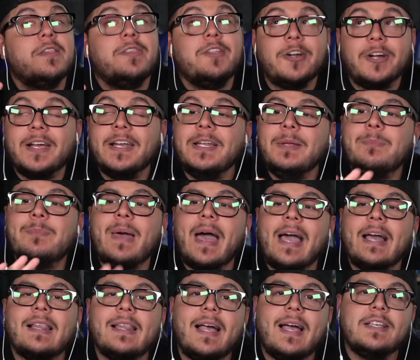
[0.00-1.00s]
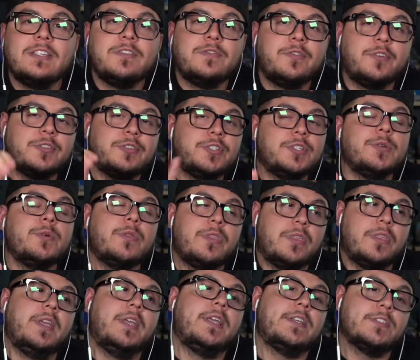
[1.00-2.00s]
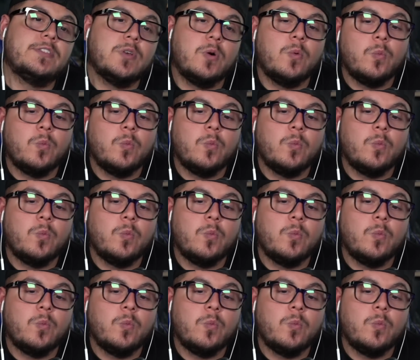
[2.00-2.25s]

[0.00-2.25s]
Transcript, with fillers: they're getting backlash for two things.